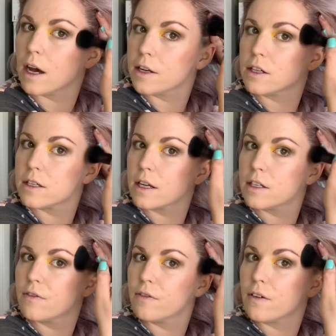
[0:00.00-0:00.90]
I just like
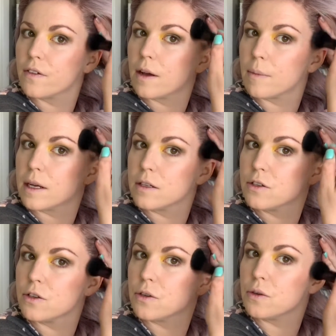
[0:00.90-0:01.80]
to fluff it up
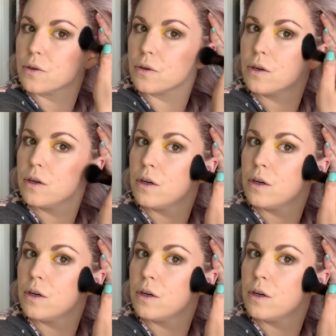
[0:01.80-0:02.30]
into